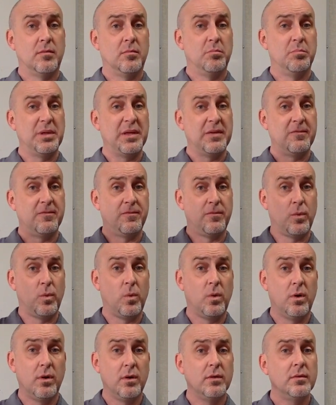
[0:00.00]

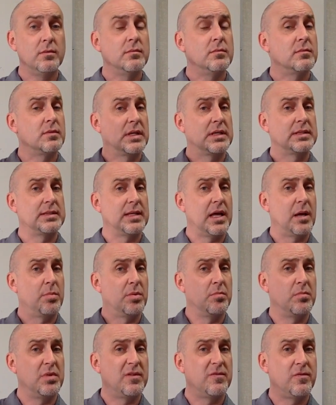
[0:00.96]
before, things that
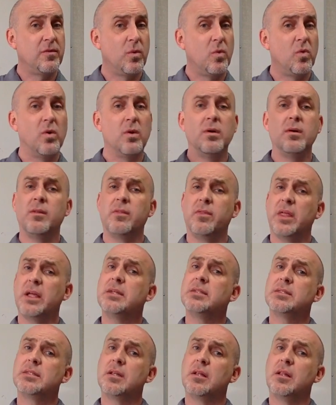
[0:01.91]
happen before,
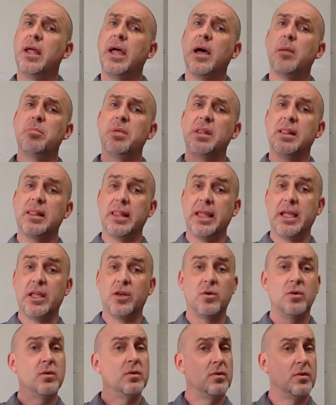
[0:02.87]
things that'll happen
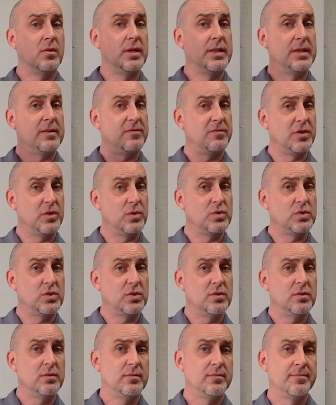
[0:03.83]
later or in the
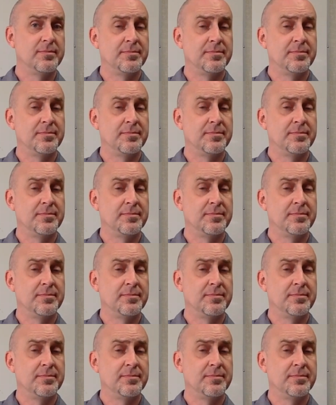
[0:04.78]
future.